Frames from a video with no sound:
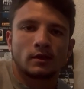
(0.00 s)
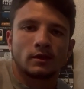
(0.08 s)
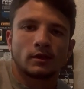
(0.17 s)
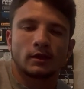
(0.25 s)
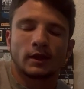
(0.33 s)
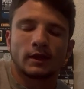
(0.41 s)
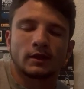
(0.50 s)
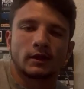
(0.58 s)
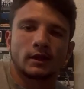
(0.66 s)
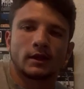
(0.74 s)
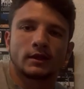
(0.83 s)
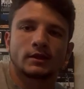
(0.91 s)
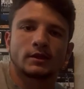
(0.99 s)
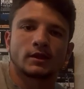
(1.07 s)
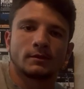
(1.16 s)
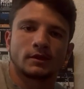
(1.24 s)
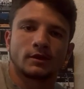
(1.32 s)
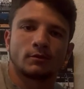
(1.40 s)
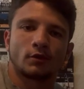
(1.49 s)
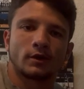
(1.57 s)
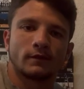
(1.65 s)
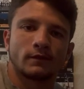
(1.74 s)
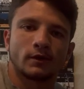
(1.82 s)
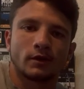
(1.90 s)
The glycolytic system is
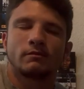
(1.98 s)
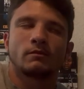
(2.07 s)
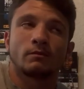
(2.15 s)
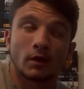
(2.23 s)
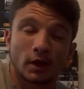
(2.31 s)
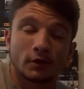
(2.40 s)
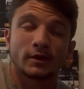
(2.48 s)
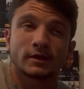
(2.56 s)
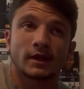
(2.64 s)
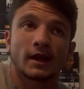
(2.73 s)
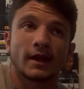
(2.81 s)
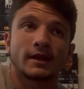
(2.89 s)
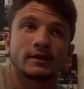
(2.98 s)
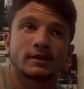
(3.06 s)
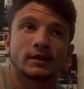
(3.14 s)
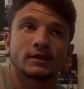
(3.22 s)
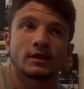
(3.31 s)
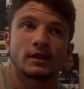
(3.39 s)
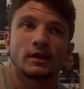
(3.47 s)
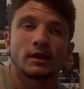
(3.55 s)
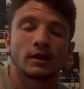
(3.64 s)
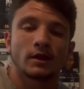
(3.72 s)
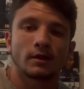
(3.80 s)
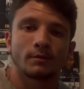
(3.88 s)
important for moderate to high intensity,
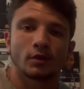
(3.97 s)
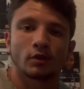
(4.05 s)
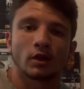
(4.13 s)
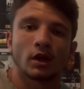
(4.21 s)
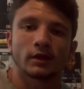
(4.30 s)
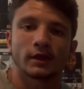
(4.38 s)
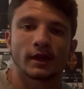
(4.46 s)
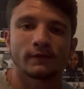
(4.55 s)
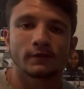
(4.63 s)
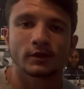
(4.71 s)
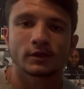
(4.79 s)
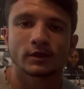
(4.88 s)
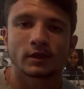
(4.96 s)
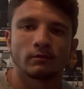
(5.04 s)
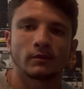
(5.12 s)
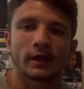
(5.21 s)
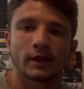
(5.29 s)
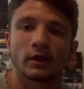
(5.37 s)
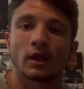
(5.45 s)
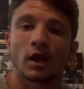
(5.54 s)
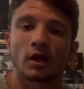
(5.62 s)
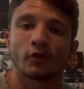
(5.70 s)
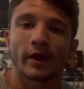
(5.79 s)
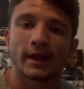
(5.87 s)
prolonged efforts like in
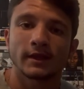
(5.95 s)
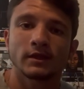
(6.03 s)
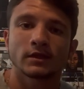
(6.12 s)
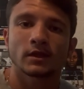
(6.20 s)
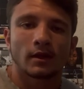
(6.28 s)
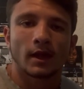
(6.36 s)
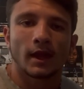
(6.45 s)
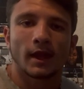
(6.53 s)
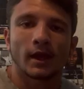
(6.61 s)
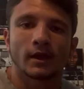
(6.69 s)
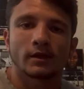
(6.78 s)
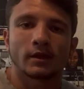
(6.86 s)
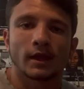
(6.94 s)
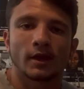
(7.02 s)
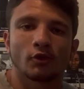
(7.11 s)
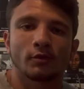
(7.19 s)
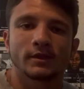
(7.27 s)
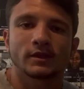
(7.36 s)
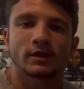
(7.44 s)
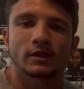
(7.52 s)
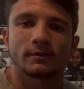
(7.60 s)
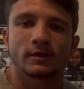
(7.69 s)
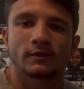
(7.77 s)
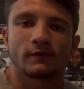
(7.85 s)
long rallies. And the aerobic
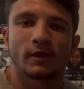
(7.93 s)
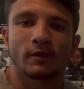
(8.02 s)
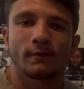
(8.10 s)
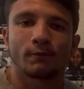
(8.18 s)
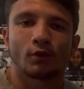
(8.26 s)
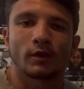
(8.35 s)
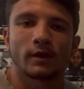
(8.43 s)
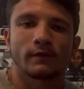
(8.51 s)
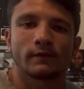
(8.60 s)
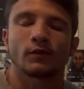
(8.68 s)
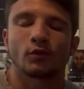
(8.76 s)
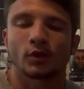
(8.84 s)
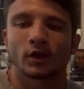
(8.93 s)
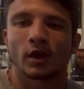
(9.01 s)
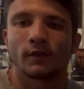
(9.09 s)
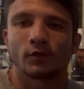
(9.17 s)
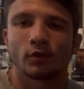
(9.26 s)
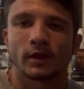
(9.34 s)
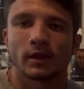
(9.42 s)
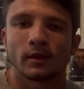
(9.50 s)
system is very important for recovery.